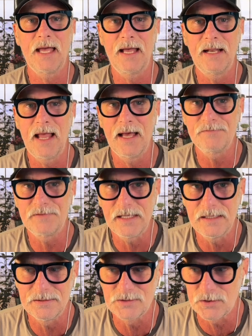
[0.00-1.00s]

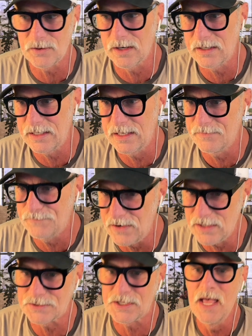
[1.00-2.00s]
NFTs. You heard it here
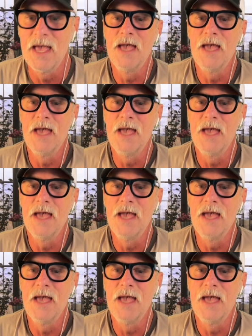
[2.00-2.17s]
first.